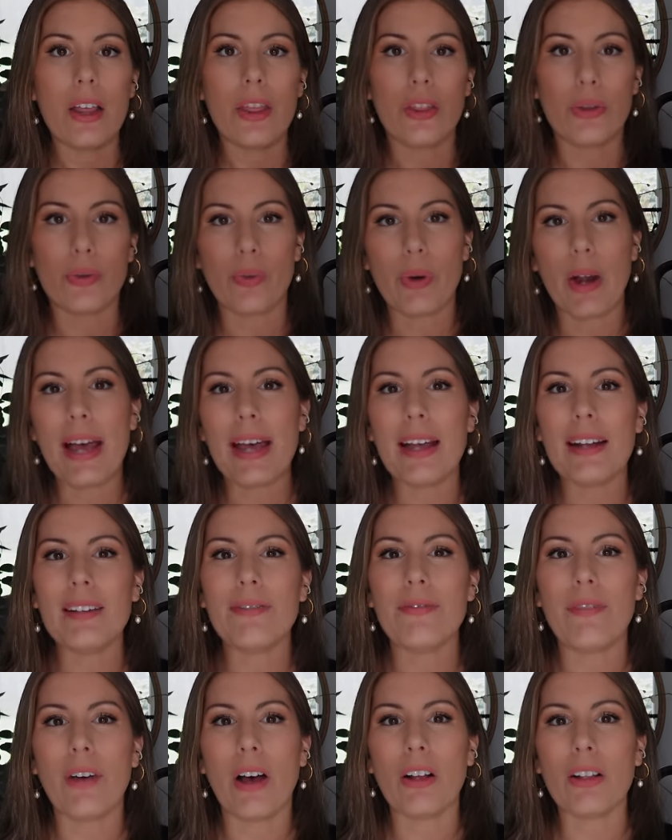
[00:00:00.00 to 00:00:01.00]
the red
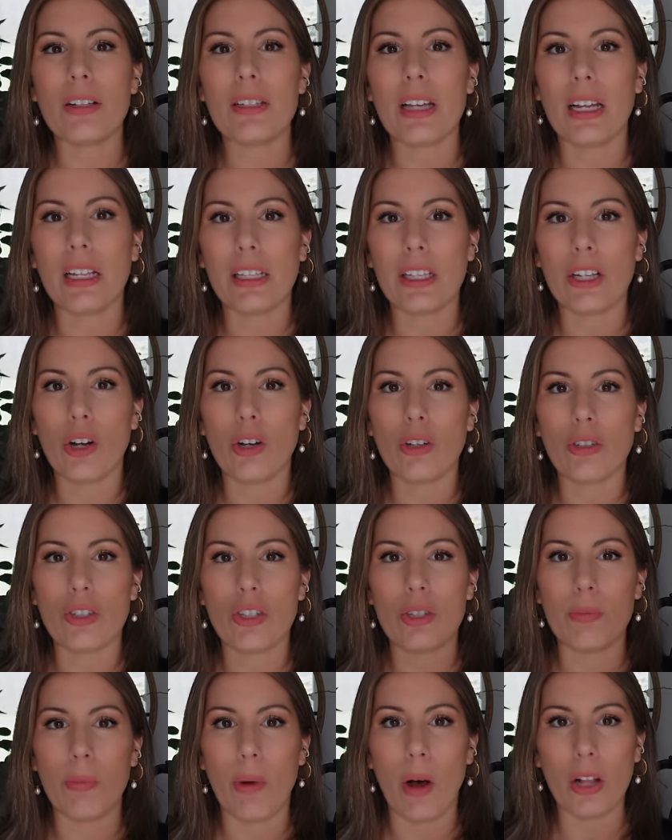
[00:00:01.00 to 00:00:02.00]
felt a little
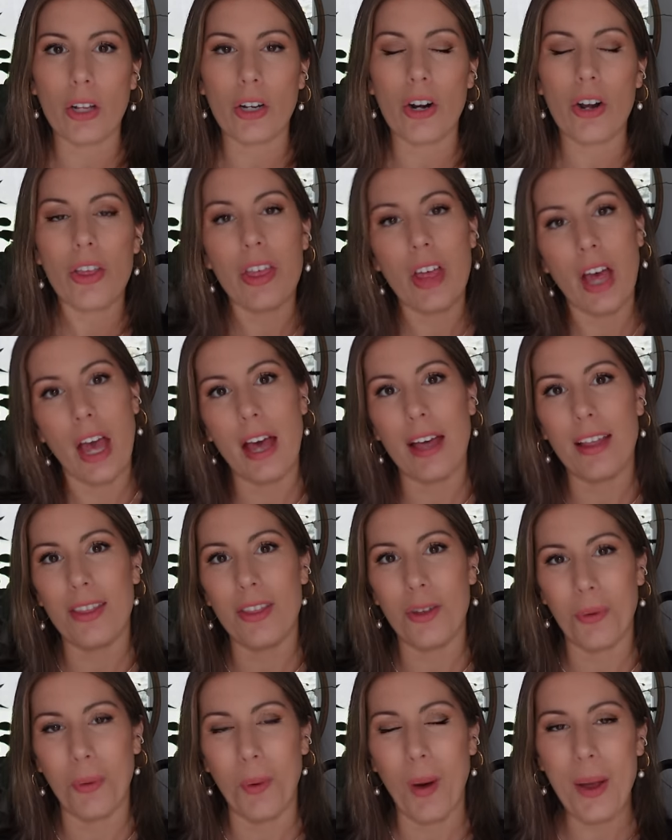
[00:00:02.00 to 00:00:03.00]
smaller
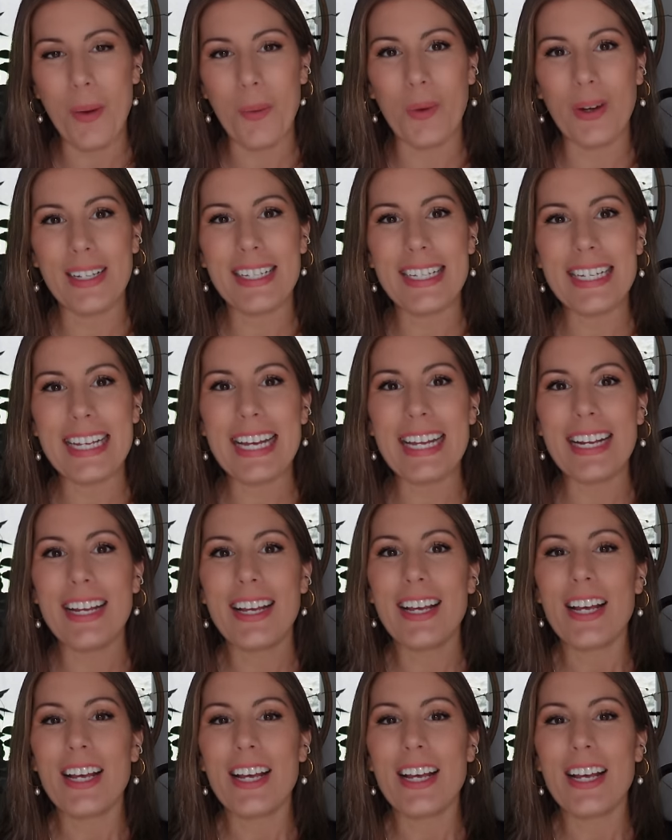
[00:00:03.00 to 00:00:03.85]
than the white one did.